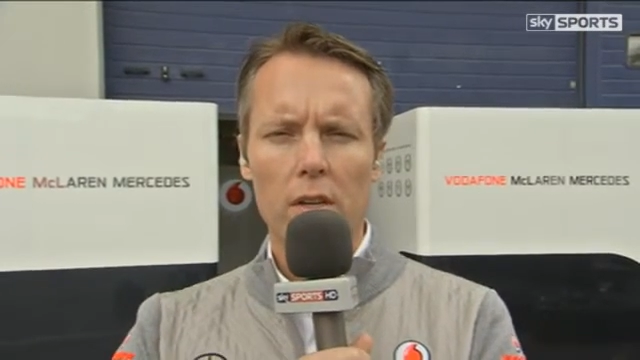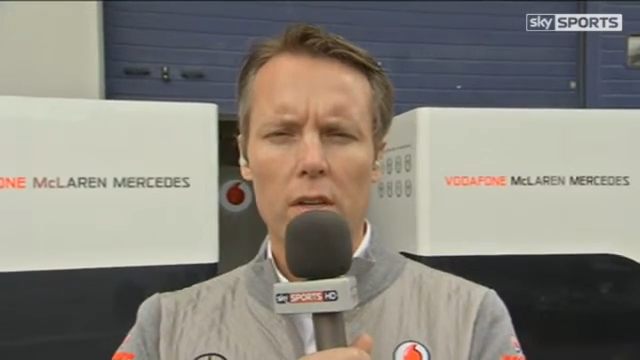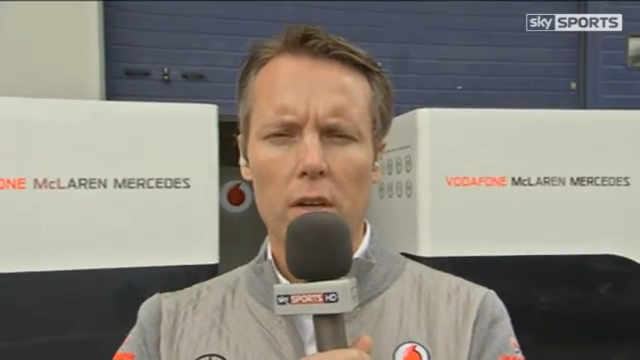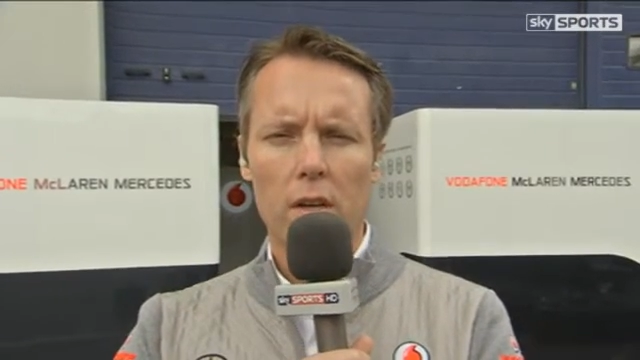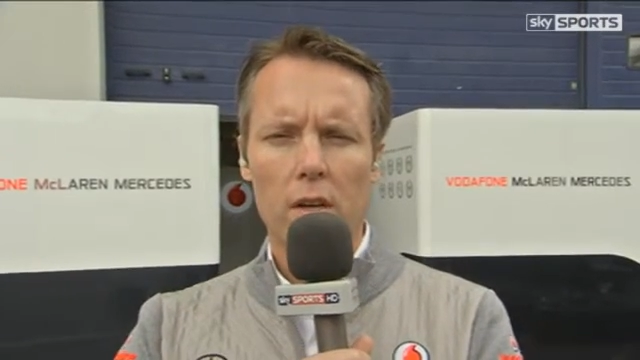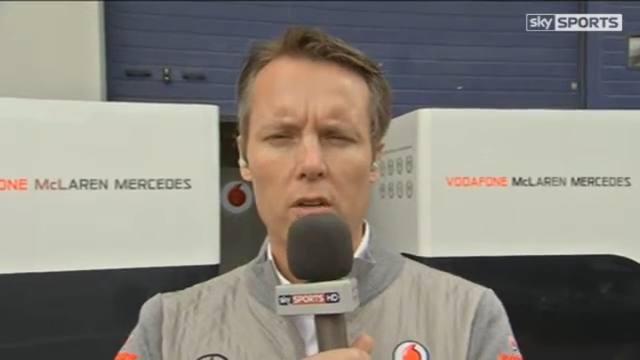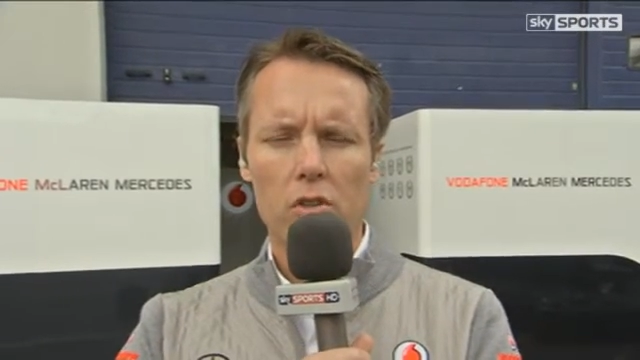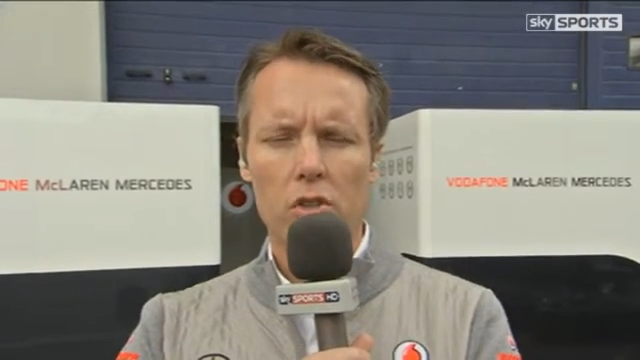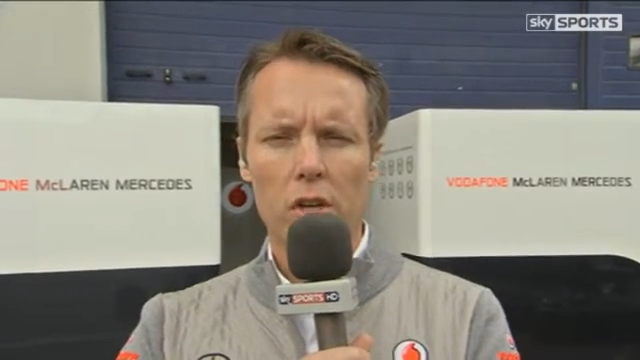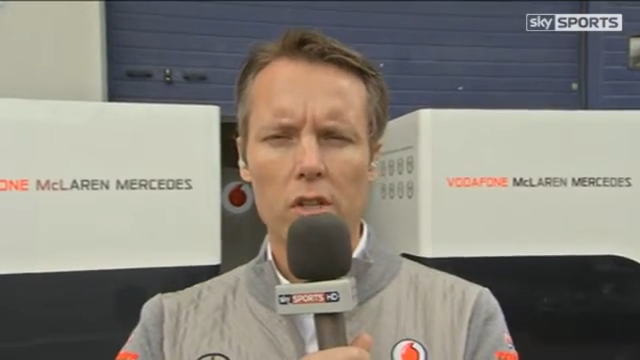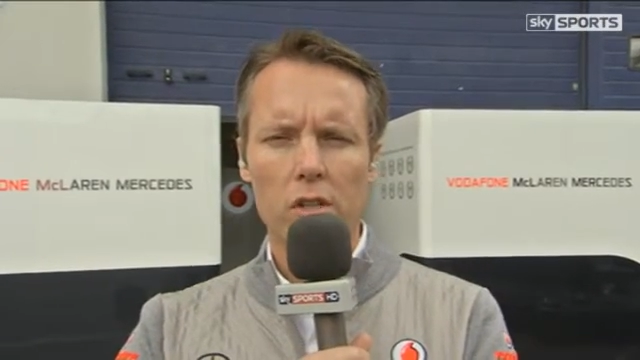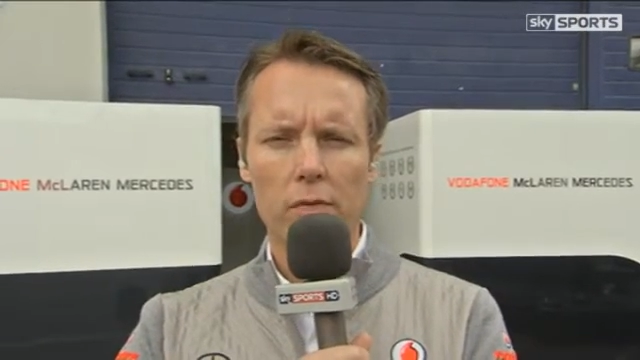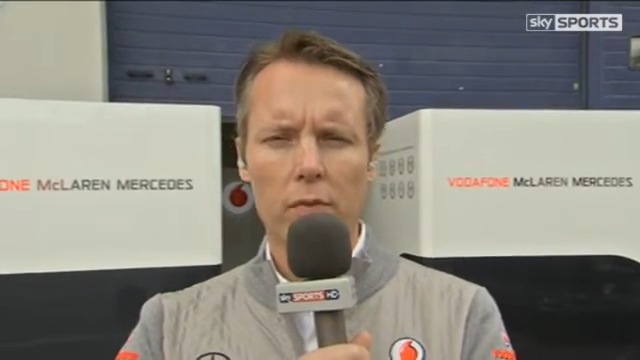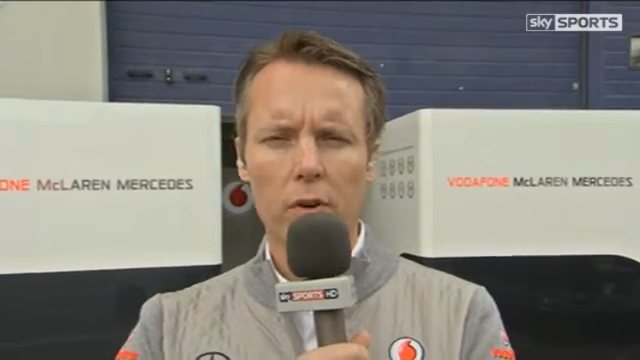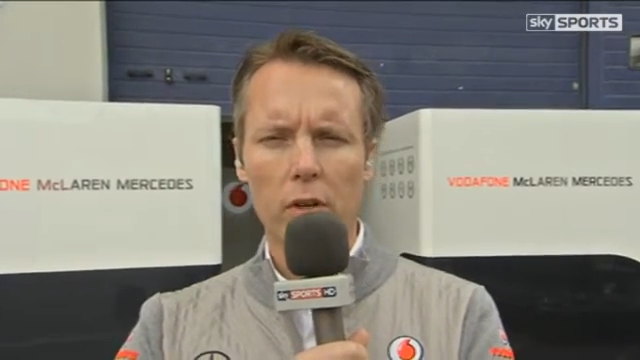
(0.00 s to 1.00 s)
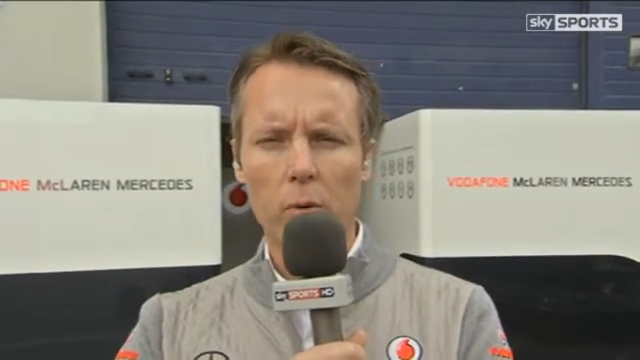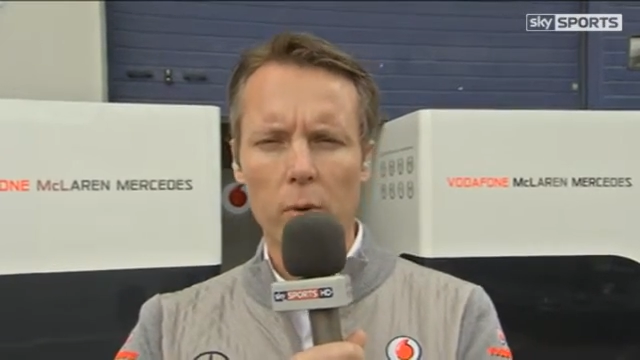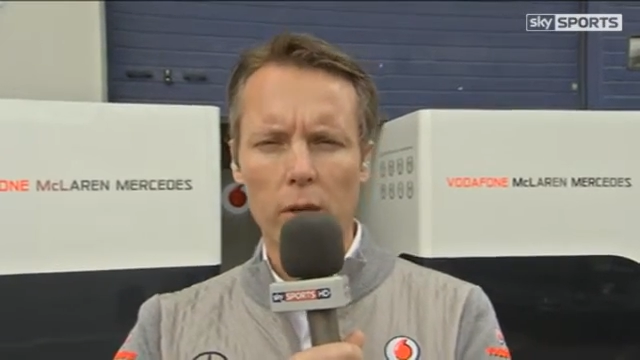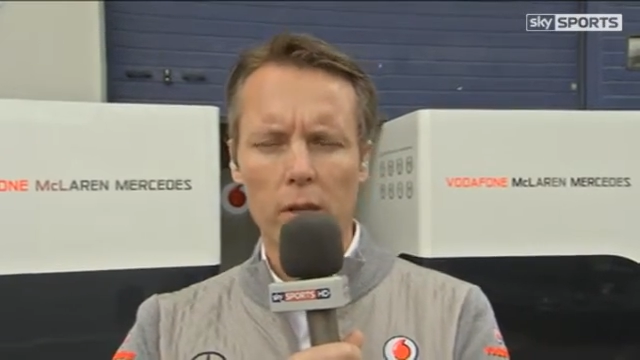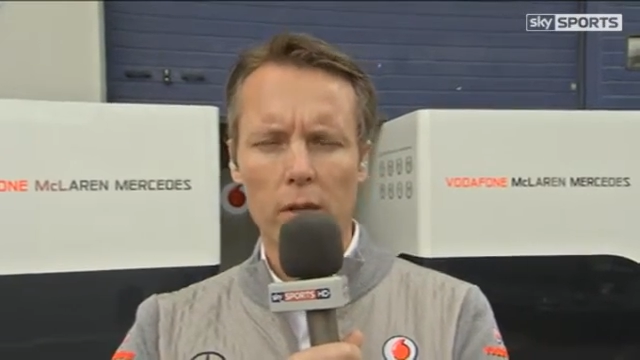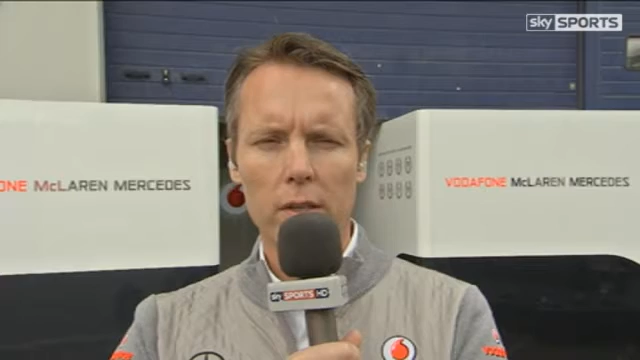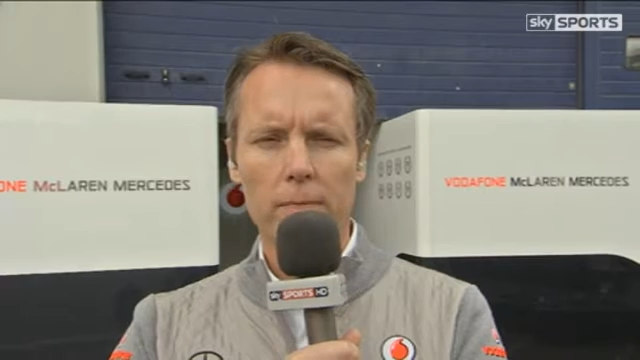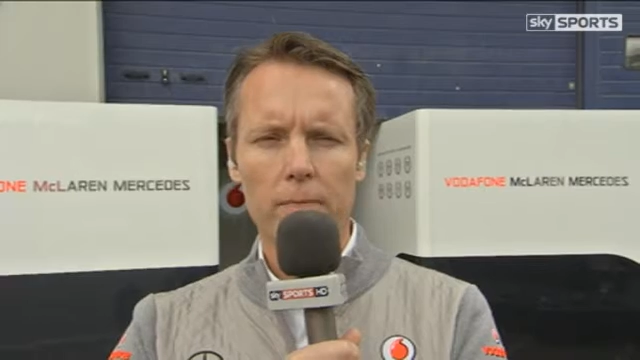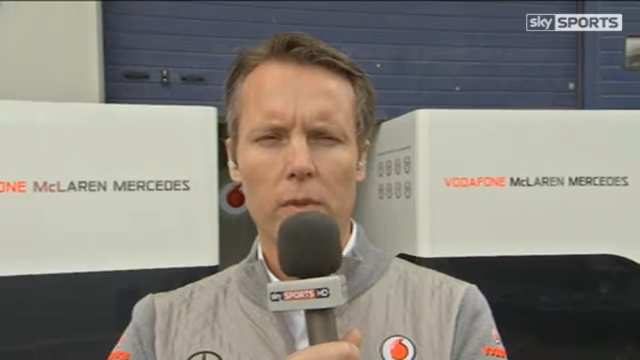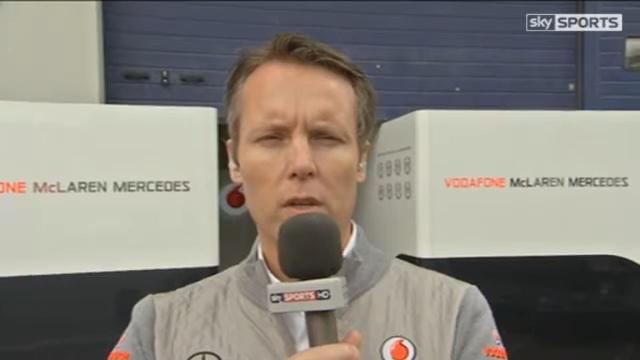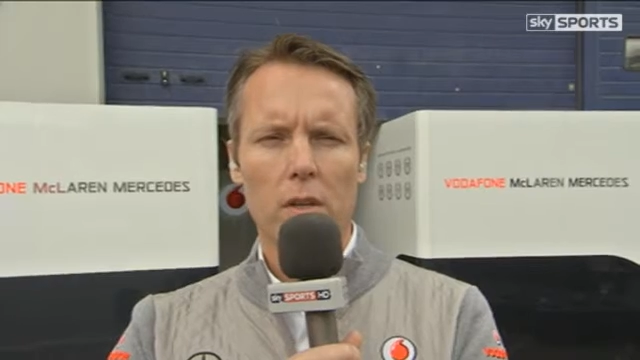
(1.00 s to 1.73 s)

and changing very quickly,